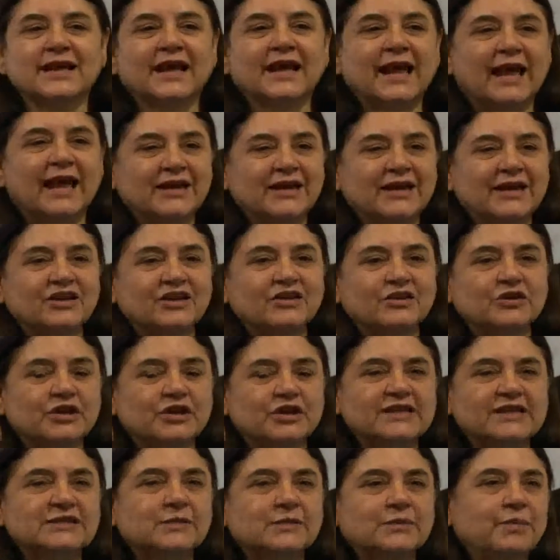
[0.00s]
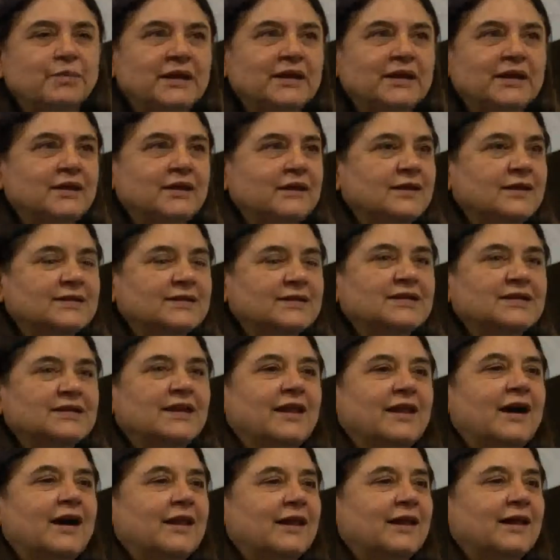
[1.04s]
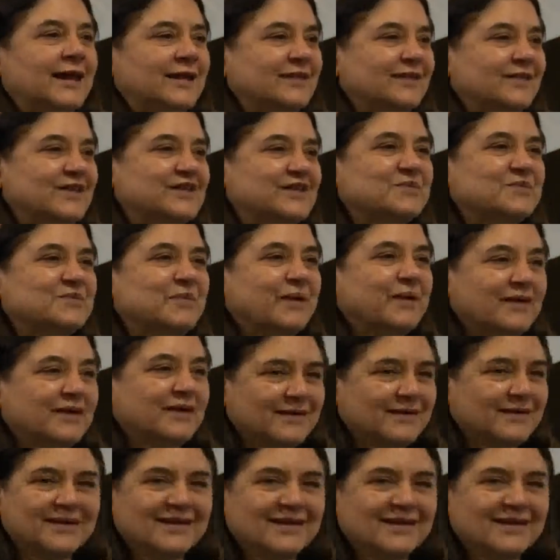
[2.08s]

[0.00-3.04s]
and there's a bindi that's lal and this big.